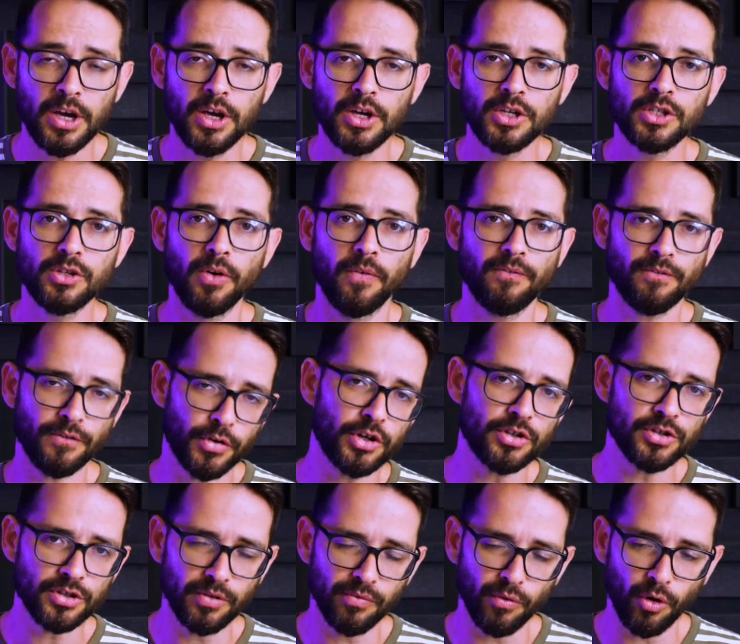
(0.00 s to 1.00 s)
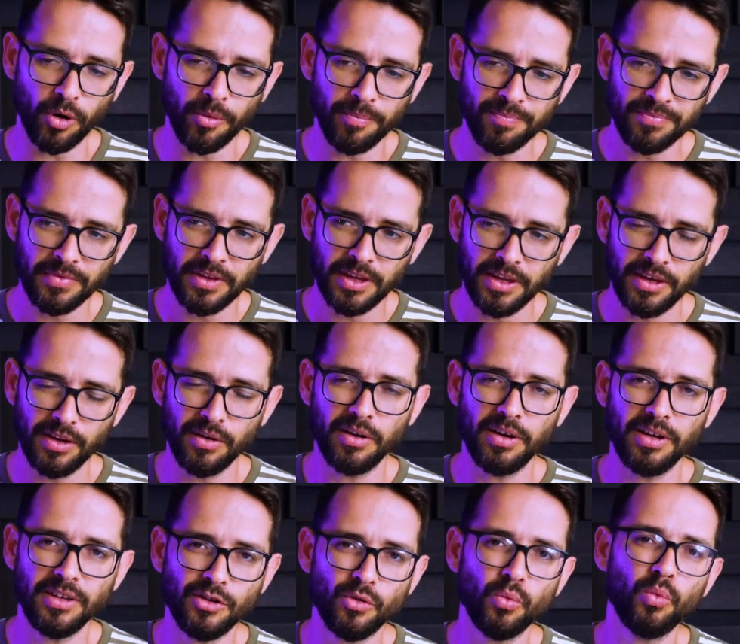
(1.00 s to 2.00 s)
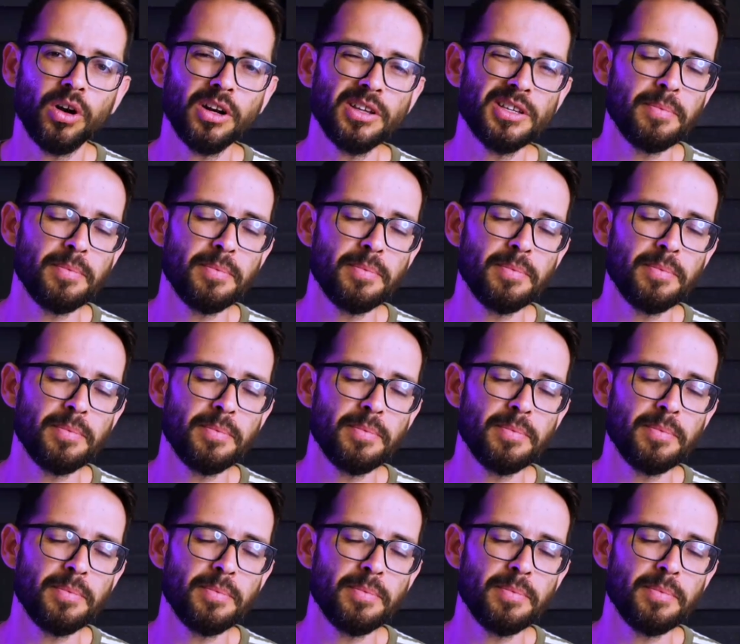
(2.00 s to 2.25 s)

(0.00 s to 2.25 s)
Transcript: So first of all, you wanted